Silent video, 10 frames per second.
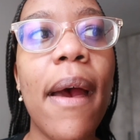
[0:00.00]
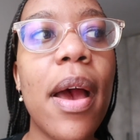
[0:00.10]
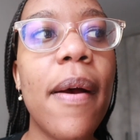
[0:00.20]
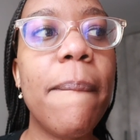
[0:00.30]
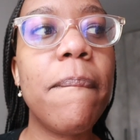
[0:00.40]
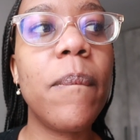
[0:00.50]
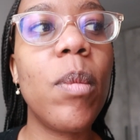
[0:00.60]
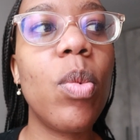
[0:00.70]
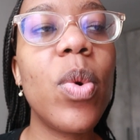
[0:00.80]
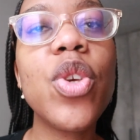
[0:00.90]

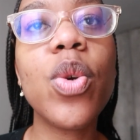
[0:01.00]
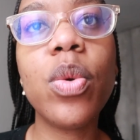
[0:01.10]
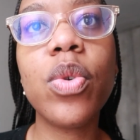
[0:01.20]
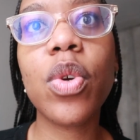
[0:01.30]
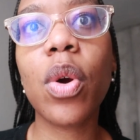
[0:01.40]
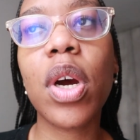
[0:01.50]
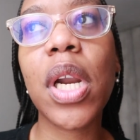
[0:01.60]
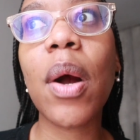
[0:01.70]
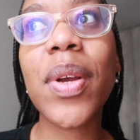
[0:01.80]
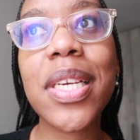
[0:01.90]
when you lose your
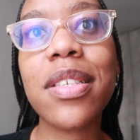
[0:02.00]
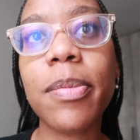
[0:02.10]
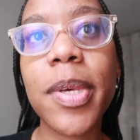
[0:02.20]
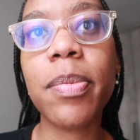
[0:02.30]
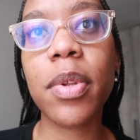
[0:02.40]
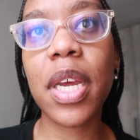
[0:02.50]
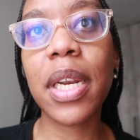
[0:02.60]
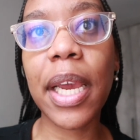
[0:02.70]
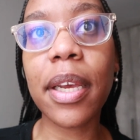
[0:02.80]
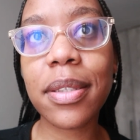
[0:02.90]
card, how easy people
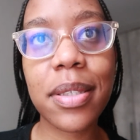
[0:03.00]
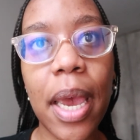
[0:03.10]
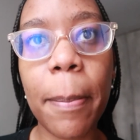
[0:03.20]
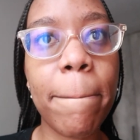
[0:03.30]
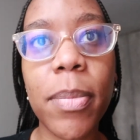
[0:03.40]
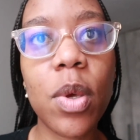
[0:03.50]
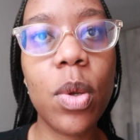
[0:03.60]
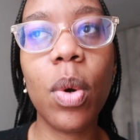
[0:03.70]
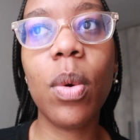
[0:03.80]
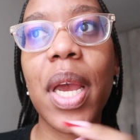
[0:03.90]
can like tap,
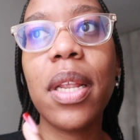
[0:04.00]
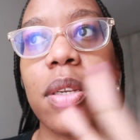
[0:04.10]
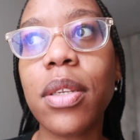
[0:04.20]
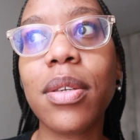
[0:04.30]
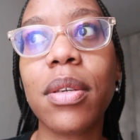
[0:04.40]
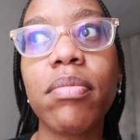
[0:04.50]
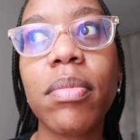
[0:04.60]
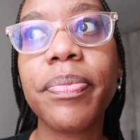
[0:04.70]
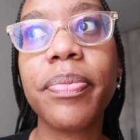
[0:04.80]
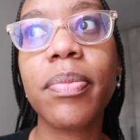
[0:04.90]
you know, and
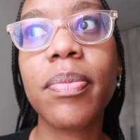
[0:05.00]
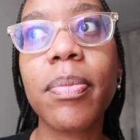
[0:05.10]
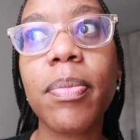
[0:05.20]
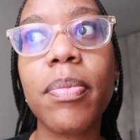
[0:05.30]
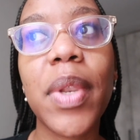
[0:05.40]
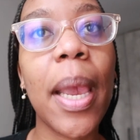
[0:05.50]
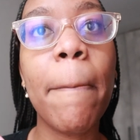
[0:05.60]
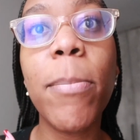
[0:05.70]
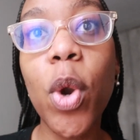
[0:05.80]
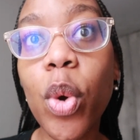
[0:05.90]

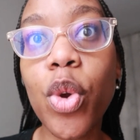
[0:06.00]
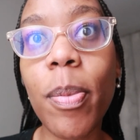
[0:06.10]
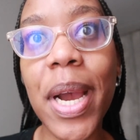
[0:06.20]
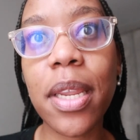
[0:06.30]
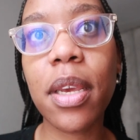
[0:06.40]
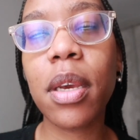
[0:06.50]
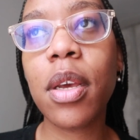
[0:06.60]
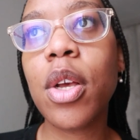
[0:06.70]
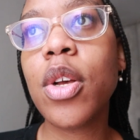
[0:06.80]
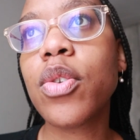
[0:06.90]
like blow your money.
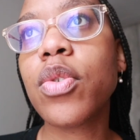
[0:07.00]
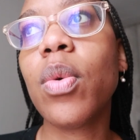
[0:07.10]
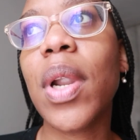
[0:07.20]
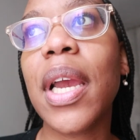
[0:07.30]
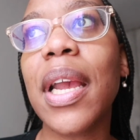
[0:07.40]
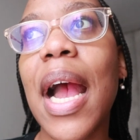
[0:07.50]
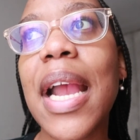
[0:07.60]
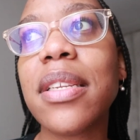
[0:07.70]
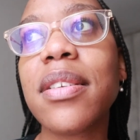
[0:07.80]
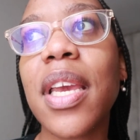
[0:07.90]
So like,
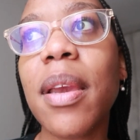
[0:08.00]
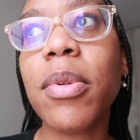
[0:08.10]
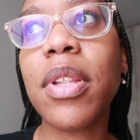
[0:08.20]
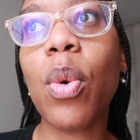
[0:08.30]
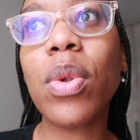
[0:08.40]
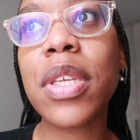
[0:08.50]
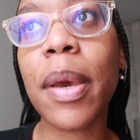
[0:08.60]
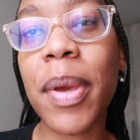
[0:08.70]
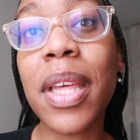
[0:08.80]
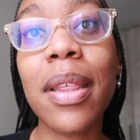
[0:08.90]
I disabled the whole
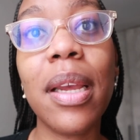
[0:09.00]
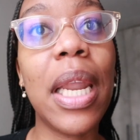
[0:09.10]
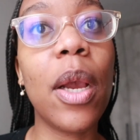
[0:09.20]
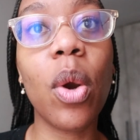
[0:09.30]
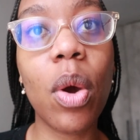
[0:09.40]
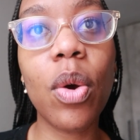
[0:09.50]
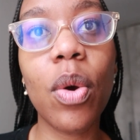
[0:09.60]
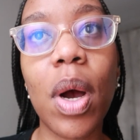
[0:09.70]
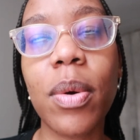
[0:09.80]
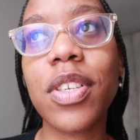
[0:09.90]
tapping thing like long
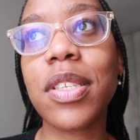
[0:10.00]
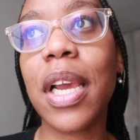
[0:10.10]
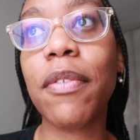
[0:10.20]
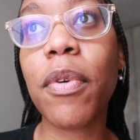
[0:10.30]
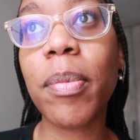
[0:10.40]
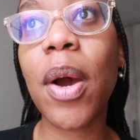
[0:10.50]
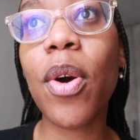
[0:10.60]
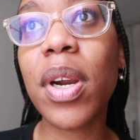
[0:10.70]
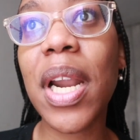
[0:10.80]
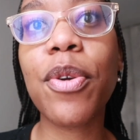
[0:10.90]
ago. I was just like, from
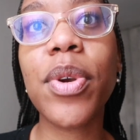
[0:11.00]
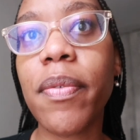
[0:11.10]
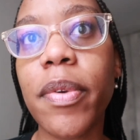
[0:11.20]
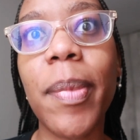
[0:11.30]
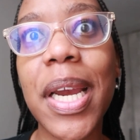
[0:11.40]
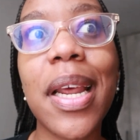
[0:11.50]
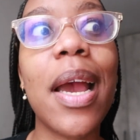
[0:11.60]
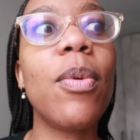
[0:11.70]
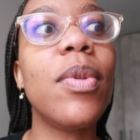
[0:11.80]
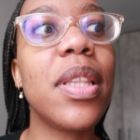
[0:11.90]
now on, I don't even mind.
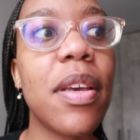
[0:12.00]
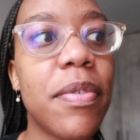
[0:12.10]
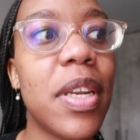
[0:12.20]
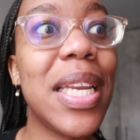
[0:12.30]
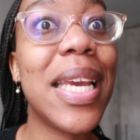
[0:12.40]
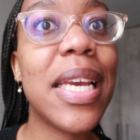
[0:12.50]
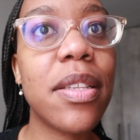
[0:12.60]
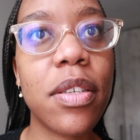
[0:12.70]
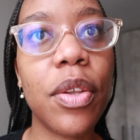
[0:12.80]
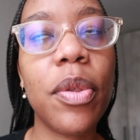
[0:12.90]
I will definitely
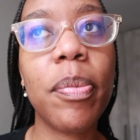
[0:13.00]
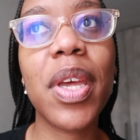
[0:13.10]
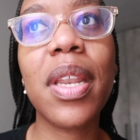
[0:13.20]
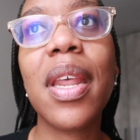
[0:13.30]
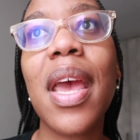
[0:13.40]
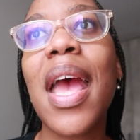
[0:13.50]
insert the pin